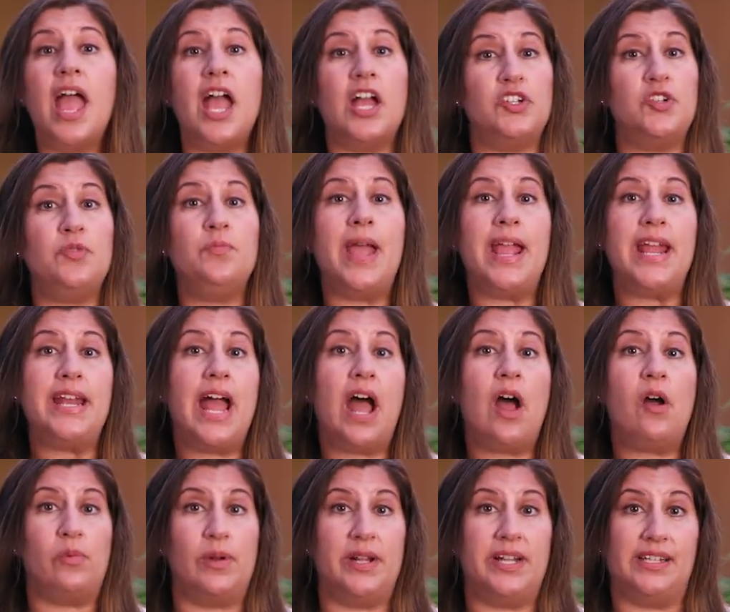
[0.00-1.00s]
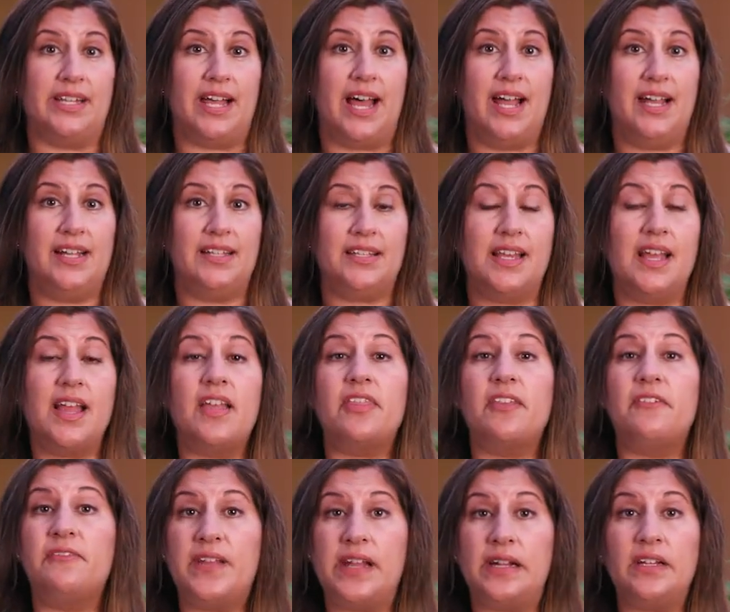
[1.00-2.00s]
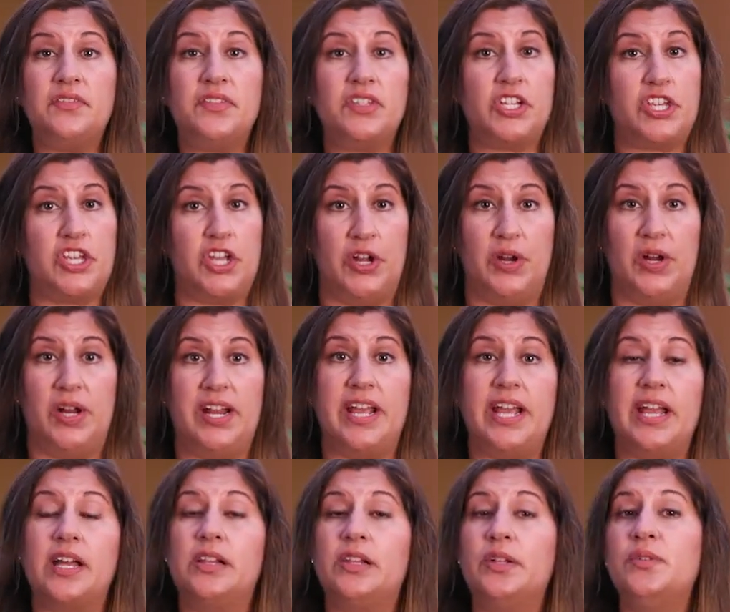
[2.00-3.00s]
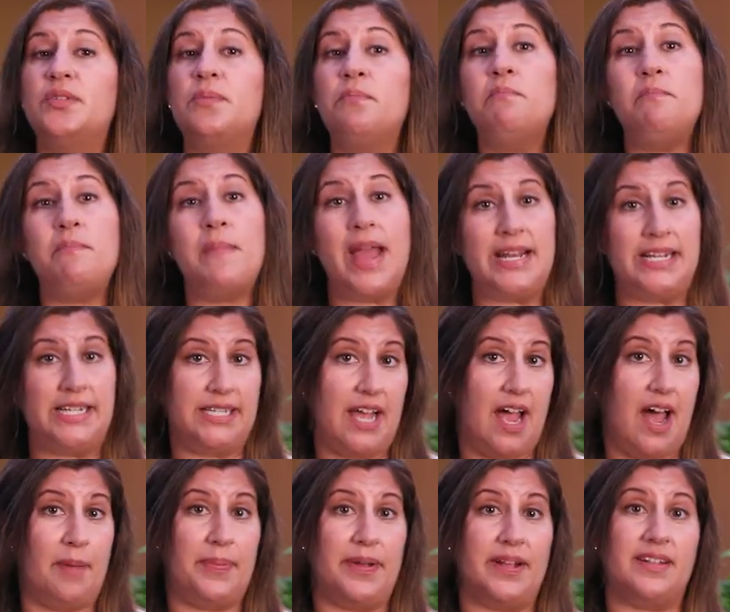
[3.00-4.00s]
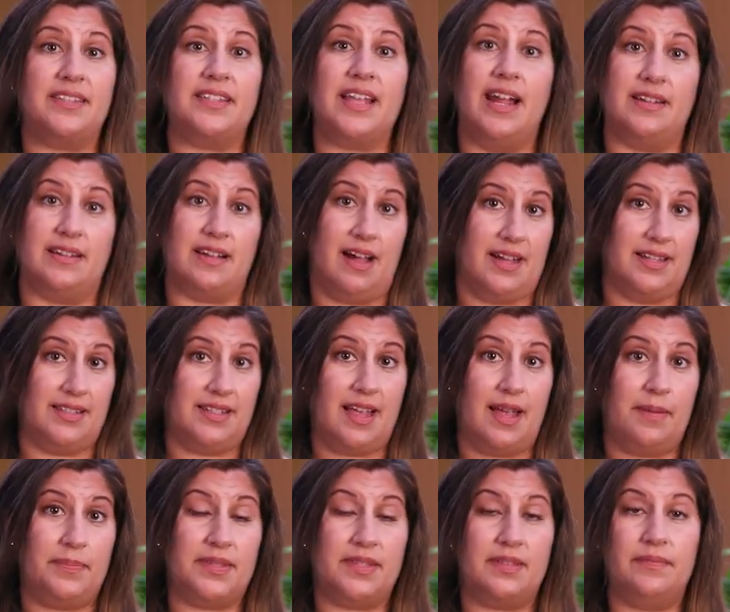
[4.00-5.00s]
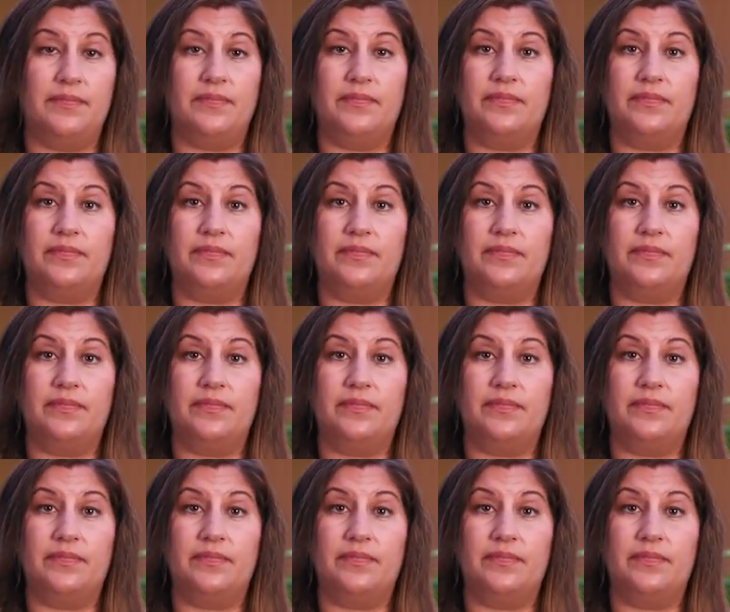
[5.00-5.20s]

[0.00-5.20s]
As you may now realize, the field of security includes many topics and concepts.